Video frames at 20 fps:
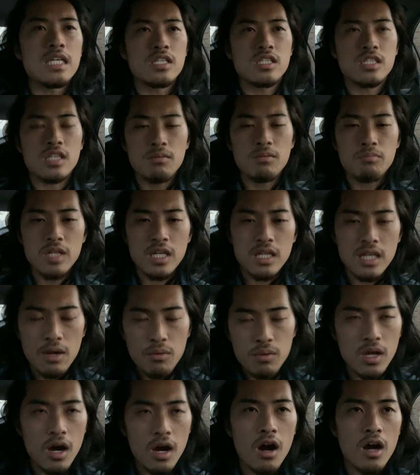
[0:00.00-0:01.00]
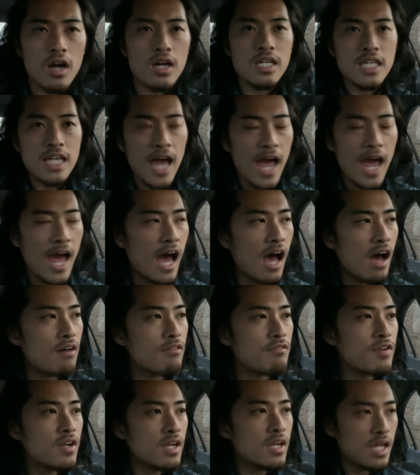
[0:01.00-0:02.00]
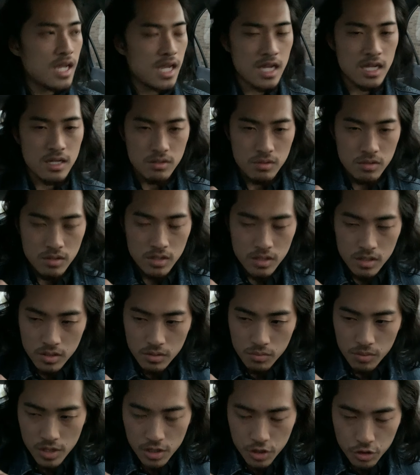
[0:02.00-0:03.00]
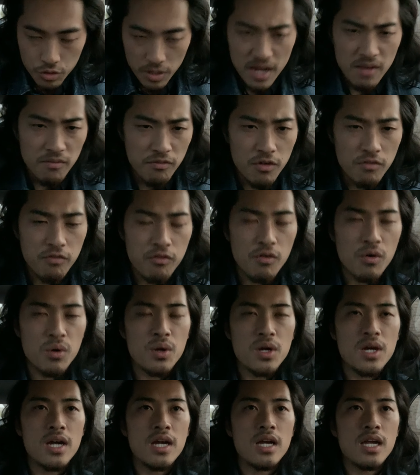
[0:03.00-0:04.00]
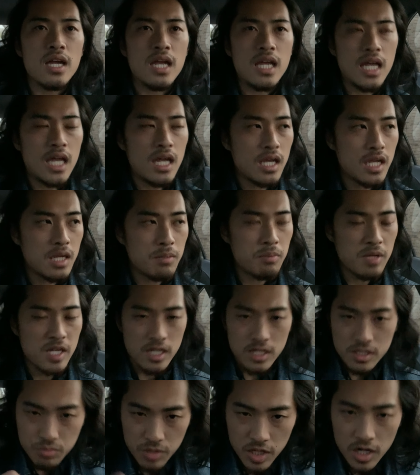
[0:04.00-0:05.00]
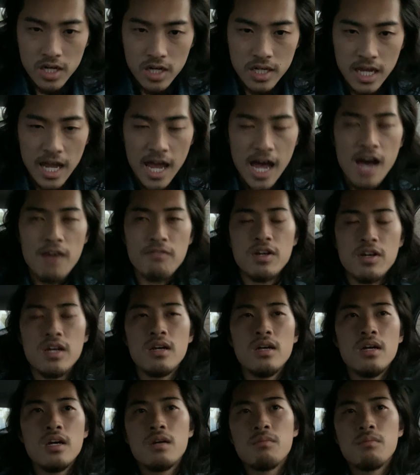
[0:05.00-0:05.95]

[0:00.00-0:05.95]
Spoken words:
It's something that we already have, and we're grateful for it because we already have it.